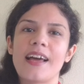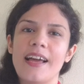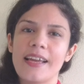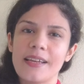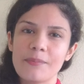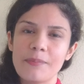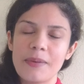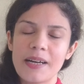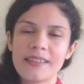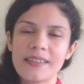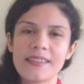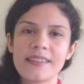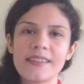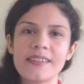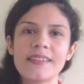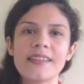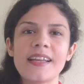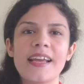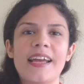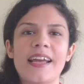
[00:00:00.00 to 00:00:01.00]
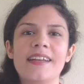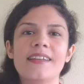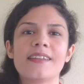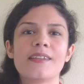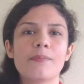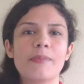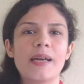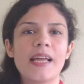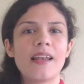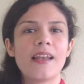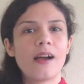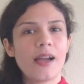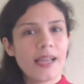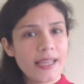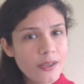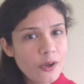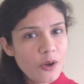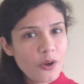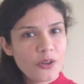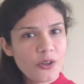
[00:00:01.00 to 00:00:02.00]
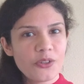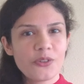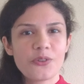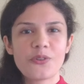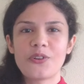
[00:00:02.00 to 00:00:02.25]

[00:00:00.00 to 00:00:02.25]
like button and the bell icon